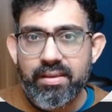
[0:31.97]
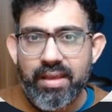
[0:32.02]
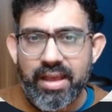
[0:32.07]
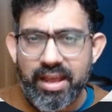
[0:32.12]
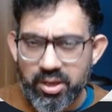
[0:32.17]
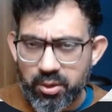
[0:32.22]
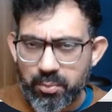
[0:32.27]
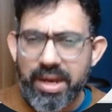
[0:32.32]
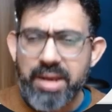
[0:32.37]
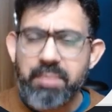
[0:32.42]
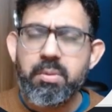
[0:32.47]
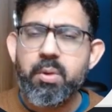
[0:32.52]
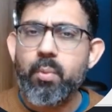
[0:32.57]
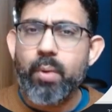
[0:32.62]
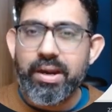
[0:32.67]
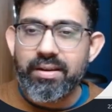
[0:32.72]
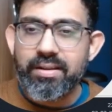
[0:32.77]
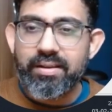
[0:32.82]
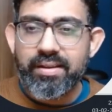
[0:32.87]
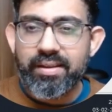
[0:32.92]
And you might be
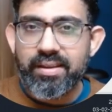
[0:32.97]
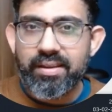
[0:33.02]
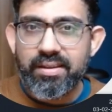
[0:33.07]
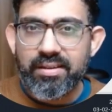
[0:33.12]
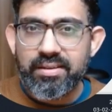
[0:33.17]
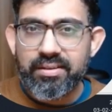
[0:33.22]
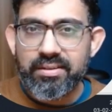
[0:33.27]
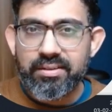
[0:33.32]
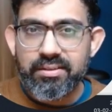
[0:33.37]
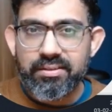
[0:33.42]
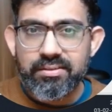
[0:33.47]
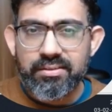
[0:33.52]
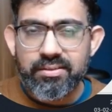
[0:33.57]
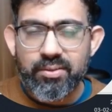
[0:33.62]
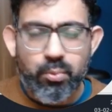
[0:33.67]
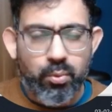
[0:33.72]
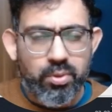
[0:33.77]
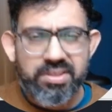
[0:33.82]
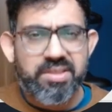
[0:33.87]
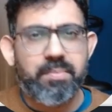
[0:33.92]
wondering,
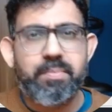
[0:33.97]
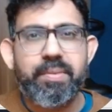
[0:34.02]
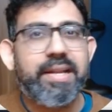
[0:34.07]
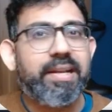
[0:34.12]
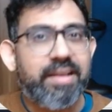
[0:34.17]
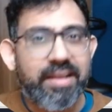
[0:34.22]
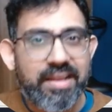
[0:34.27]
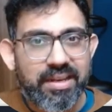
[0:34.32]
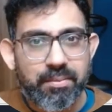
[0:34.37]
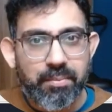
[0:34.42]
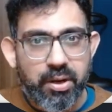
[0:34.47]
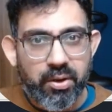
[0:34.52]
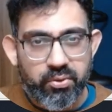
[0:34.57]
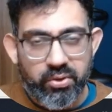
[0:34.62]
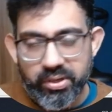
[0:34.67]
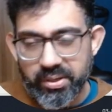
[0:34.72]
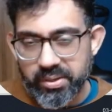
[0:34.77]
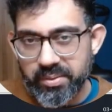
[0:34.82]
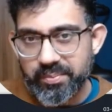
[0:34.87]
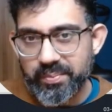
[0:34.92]
what's the big deal about
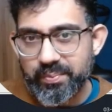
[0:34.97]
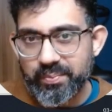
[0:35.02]
it?